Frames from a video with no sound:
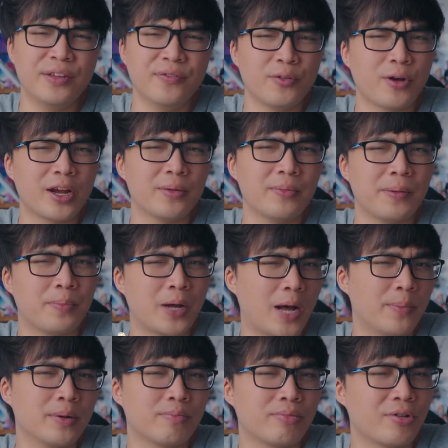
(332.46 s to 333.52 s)
even recommend
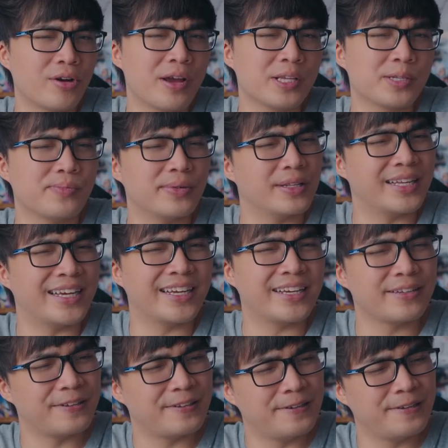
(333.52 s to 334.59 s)
Pop-Up Parades, but
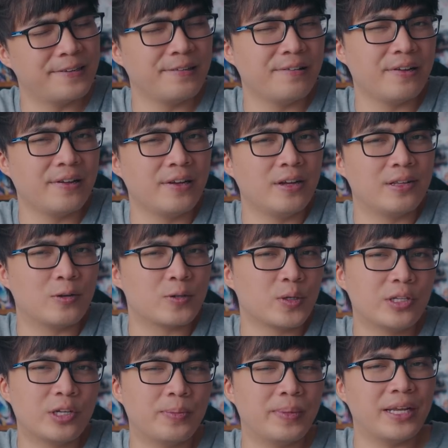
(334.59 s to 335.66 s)
like,
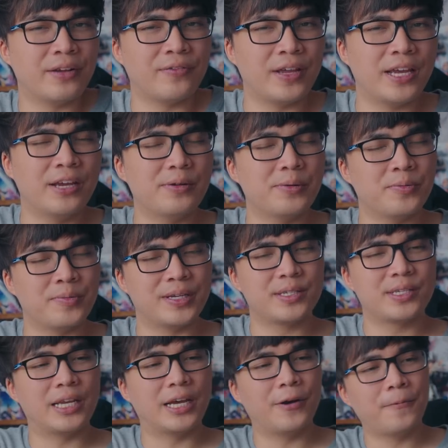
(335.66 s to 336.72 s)
those are a little bit of a hit or
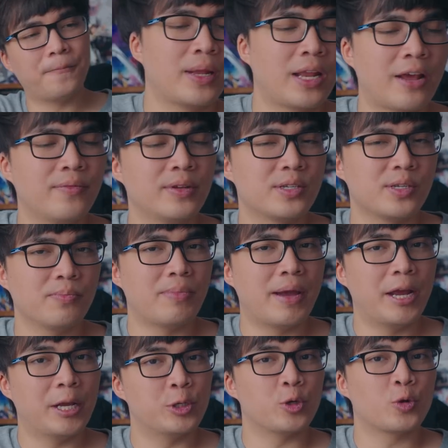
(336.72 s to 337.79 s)
miss now. I've been having some
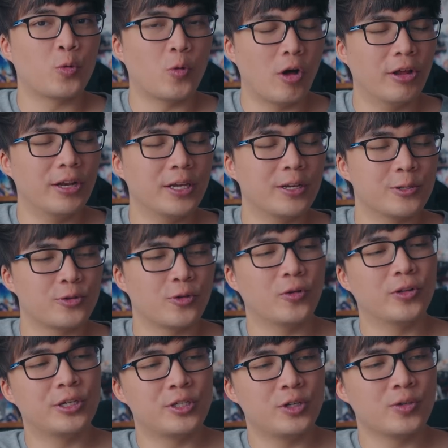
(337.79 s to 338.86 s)
major quality
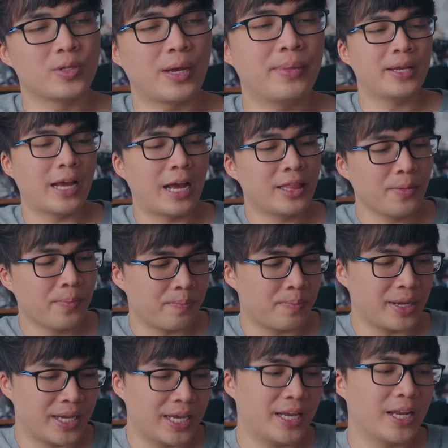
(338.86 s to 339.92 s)
control issues. I mean, at the
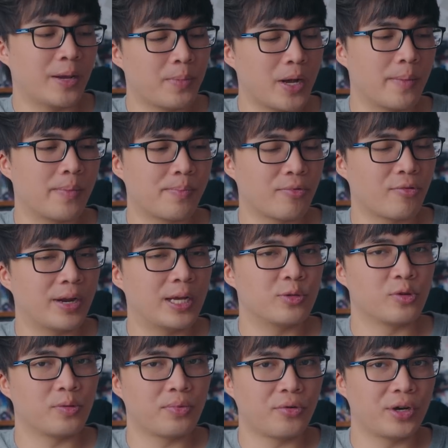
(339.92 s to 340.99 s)
beginning, Pop-Up
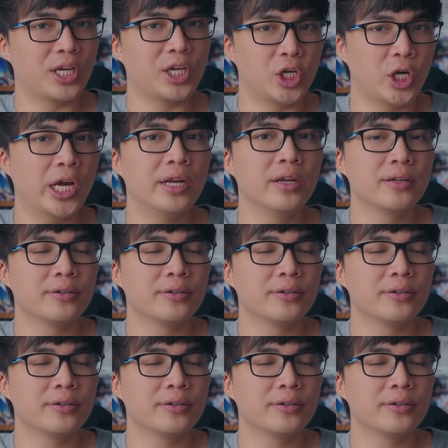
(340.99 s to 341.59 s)
Parades were pretty good,